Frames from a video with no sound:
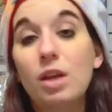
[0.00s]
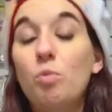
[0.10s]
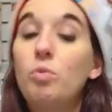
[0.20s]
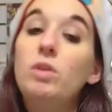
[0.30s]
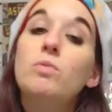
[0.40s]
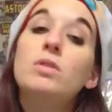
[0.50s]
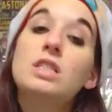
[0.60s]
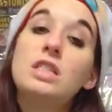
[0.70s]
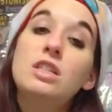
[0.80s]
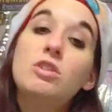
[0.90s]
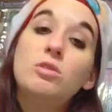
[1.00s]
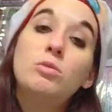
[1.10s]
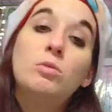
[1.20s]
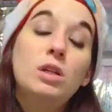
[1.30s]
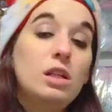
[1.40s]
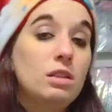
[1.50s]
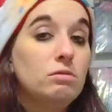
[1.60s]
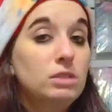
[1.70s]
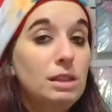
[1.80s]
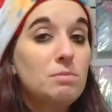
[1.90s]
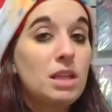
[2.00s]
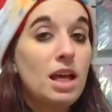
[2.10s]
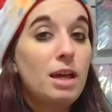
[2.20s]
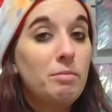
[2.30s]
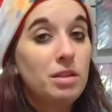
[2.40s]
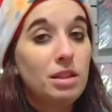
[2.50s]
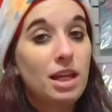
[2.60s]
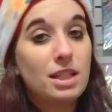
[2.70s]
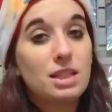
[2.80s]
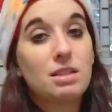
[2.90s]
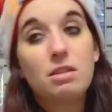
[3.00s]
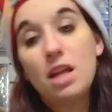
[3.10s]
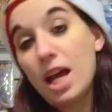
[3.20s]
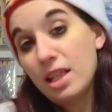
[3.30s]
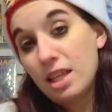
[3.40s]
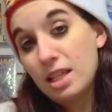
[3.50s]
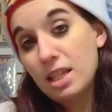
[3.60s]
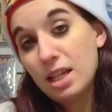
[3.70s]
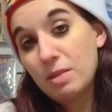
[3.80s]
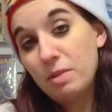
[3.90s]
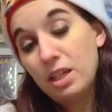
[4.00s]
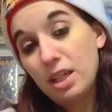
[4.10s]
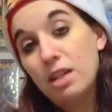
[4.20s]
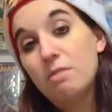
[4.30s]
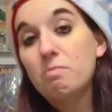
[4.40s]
we will see you sometime next, not this next weekend,